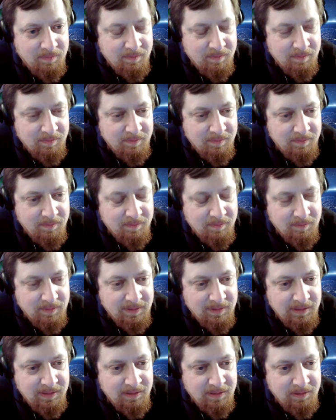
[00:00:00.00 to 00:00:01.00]

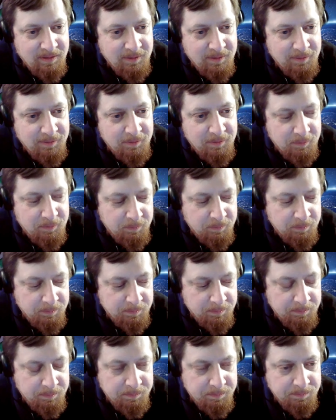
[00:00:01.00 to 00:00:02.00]

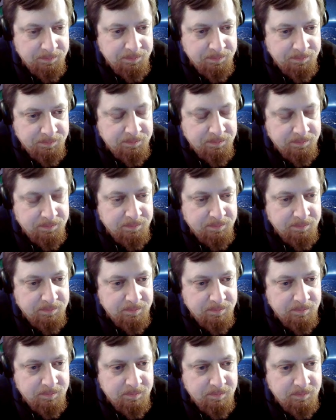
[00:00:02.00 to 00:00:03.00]

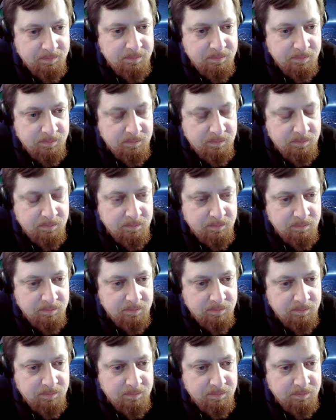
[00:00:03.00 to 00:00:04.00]

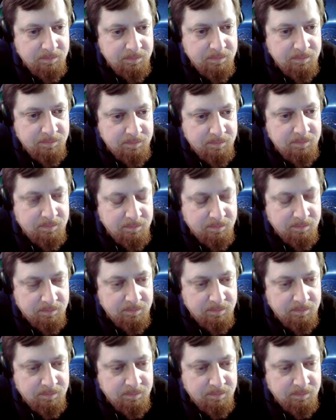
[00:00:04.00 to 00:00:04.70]
[no speech]